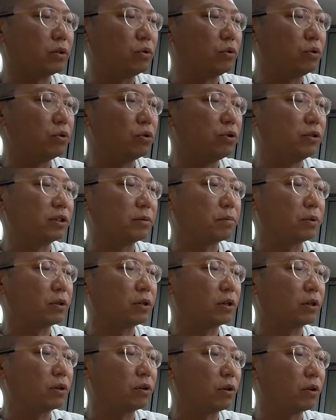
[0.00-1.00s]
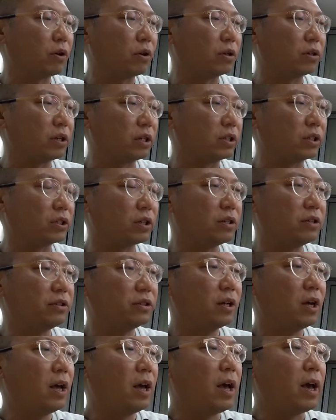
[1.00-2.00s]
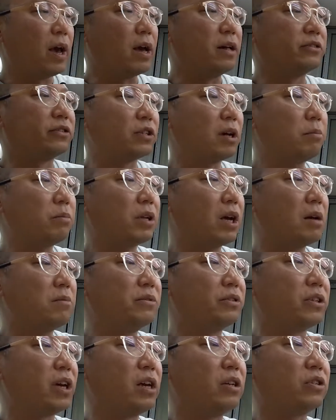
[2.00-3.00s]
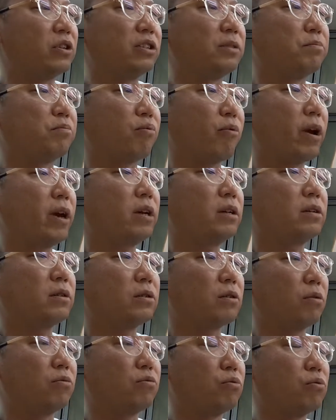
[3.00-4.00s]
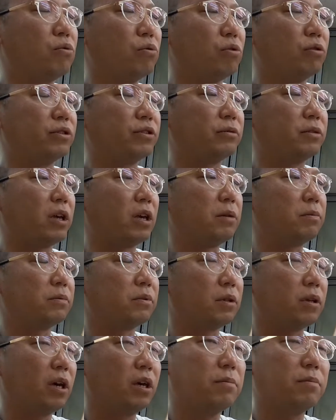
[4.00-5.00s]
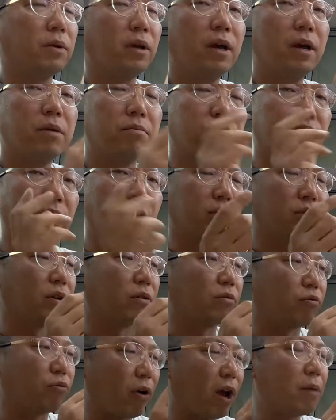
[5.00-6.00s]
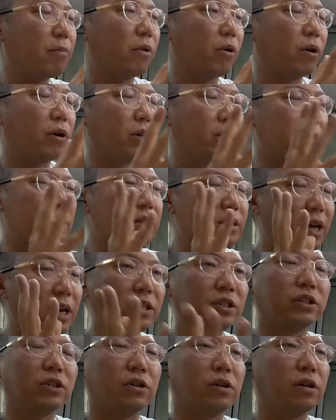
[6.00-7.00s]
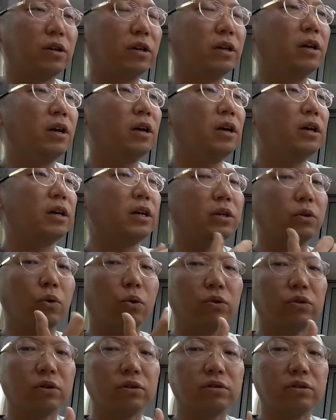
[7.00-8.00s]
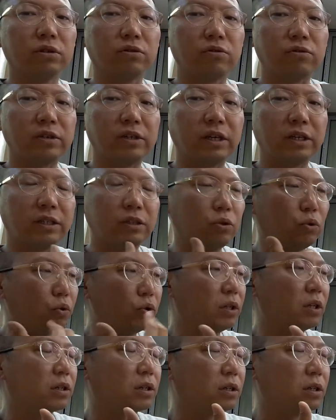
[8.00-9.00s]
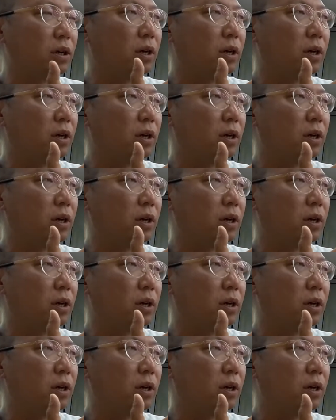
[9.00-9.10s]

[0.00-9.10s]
use particular dictions, and sometimes they just break the rules. They break the grammar intentionally in order to create unique